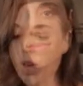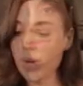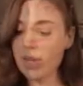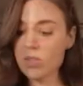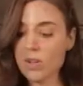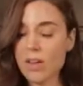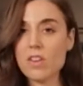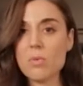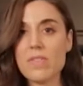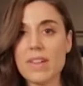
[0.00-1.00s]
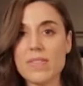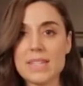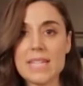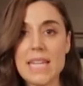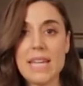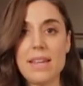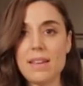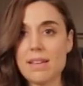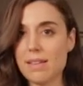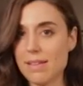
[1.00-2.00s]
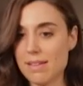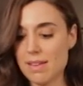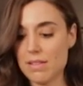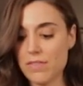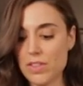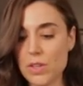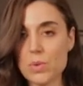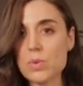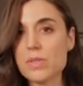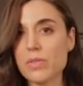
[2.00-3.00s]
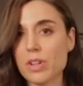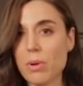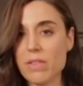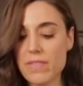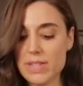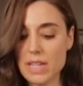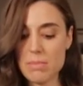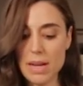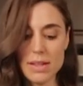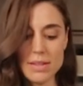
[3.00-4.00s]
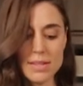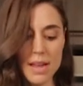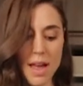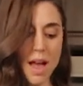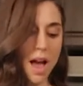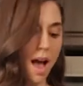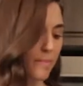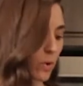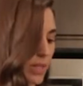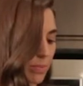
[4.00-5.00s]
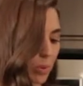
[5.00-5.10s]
Okay, so now that we've let the tea infuse for about fifteen minutes, I'm going to